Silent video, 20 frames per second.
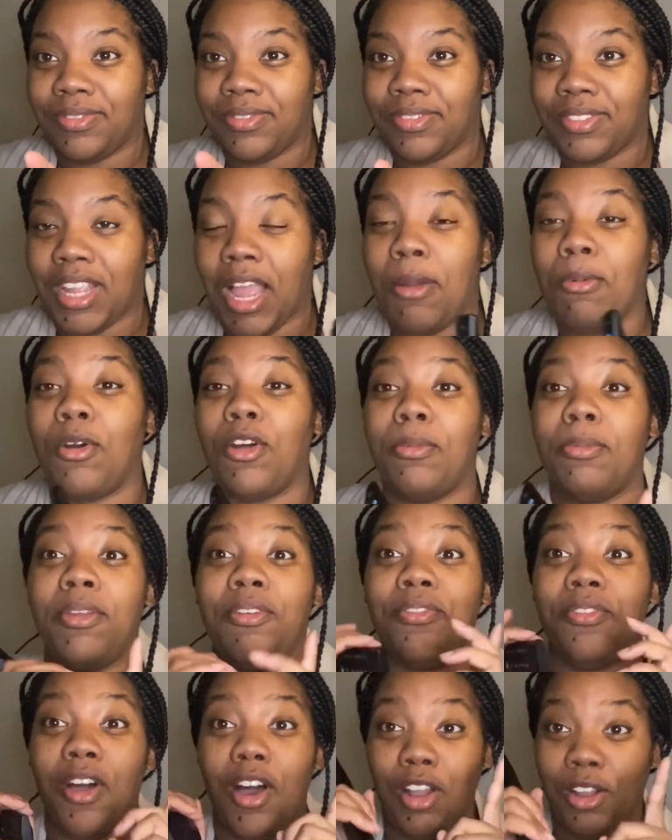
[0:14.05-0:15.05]
I'm going to be
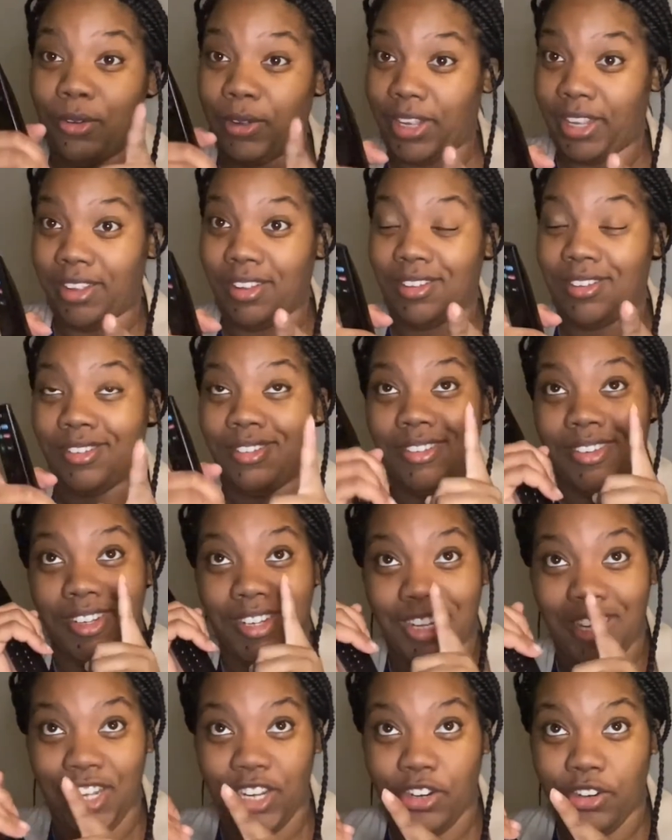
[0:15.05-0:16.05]
following
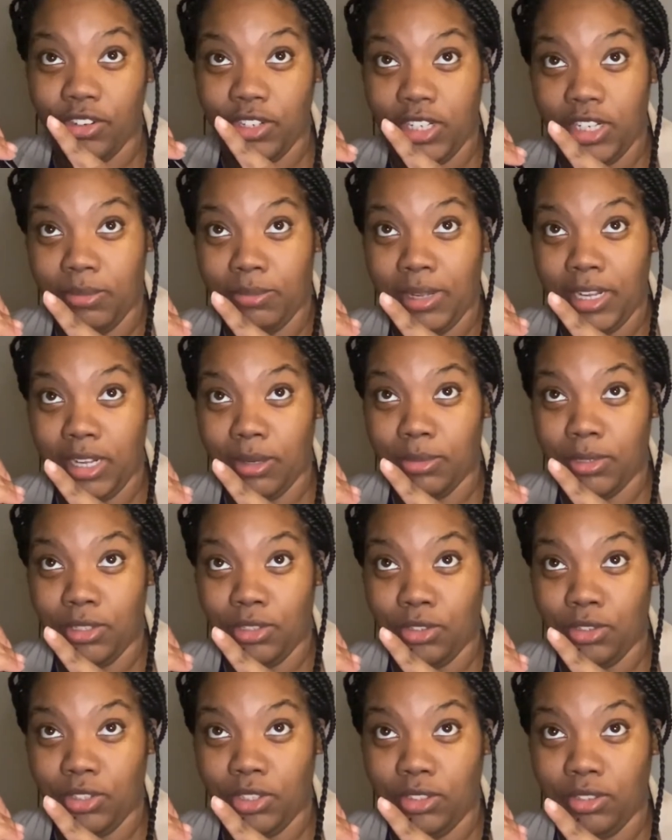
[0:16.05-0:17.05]
a Korean makeup
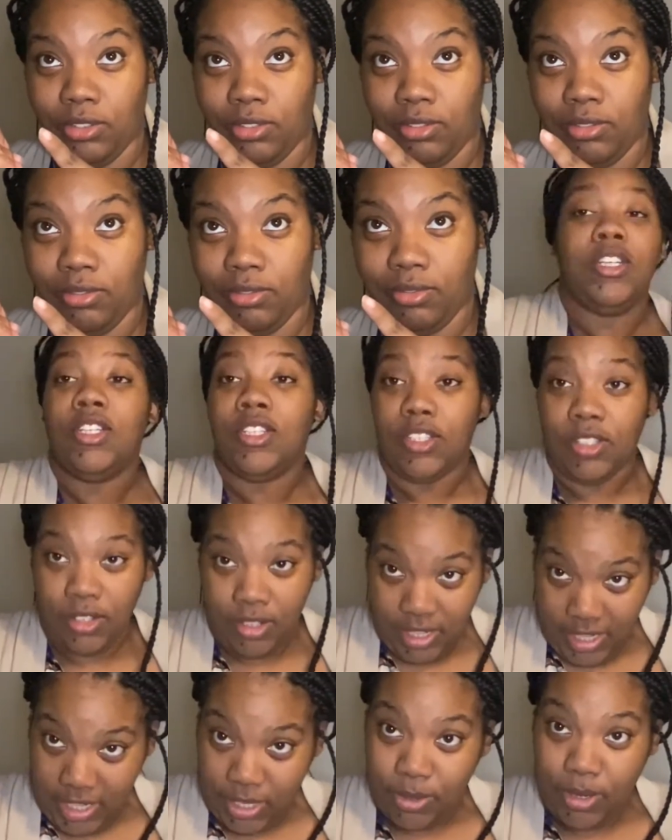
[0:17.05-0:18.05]
tutorial, so
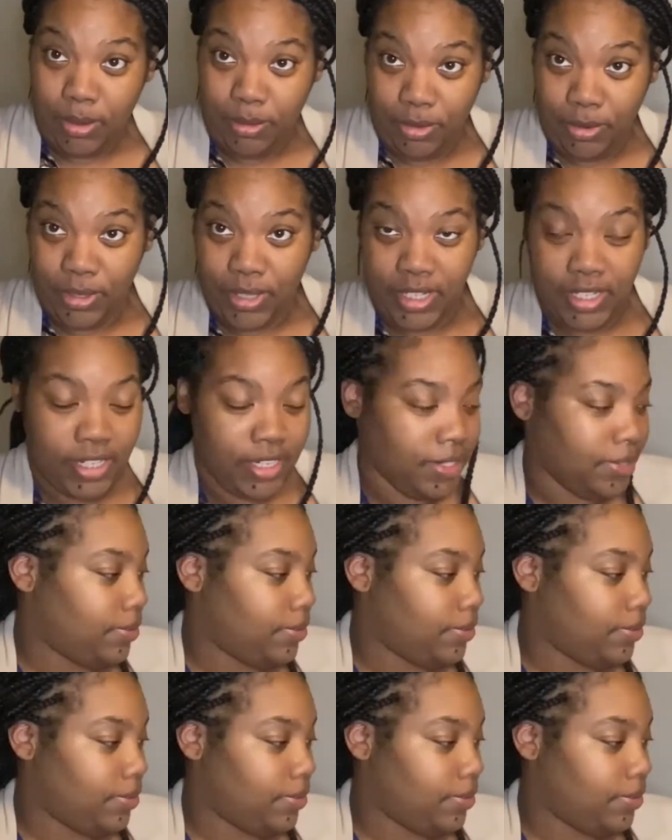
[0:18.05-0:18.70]
that's what I'm doing today.